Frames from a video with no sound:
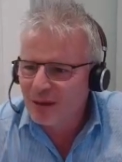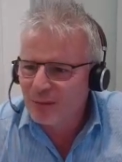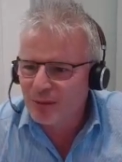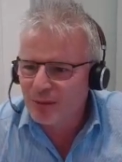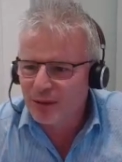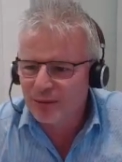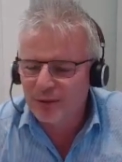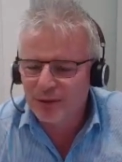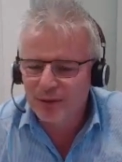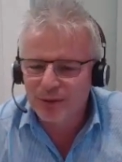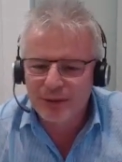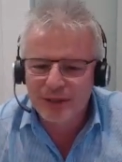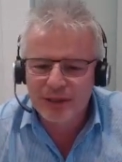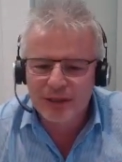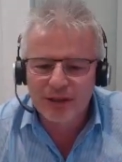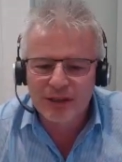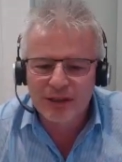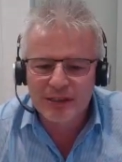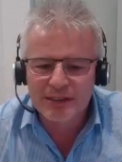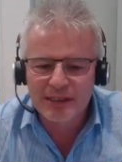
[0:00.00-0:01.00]
people are
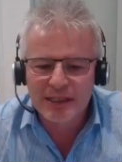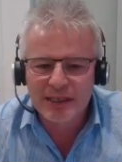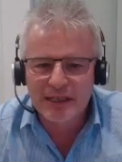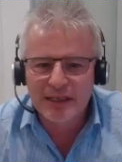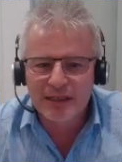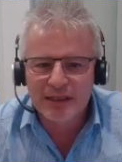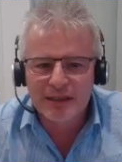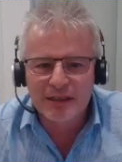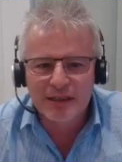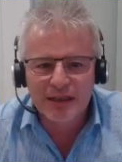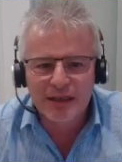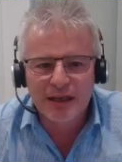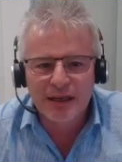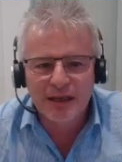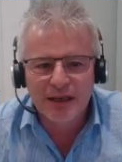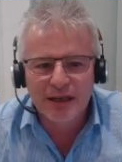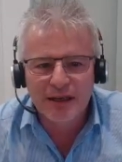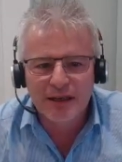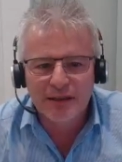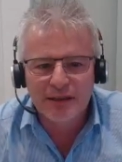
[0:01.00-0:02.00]
realizing
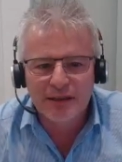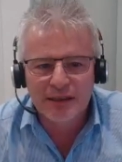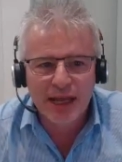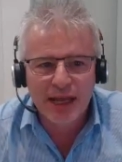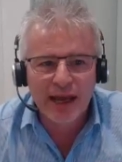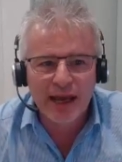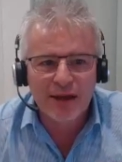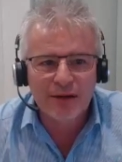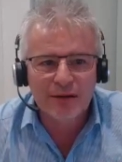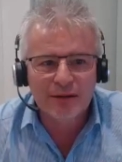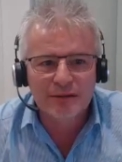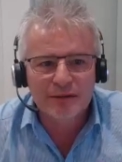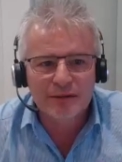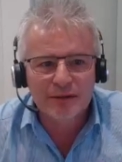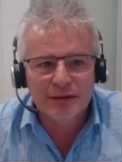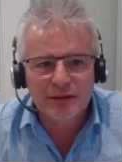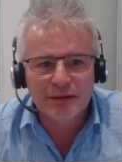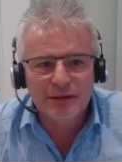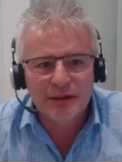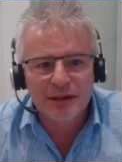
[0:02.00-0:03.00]
uh, now
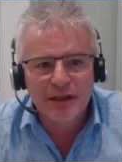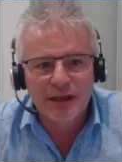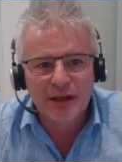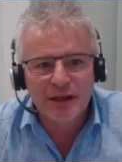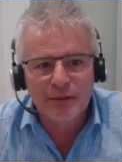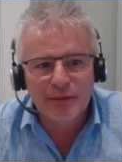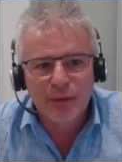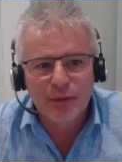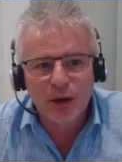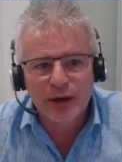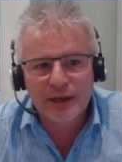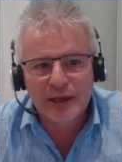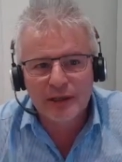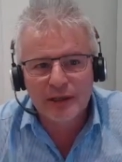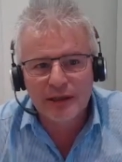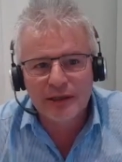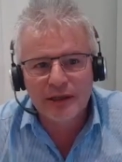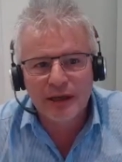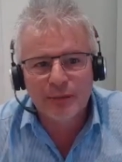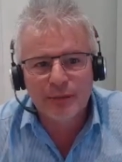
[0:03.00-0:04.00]
um, mining
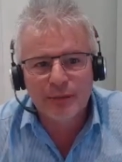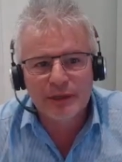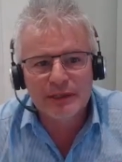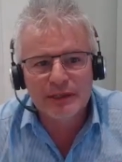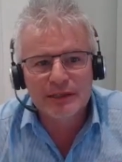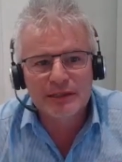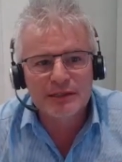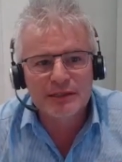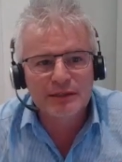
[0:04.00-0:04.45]
companies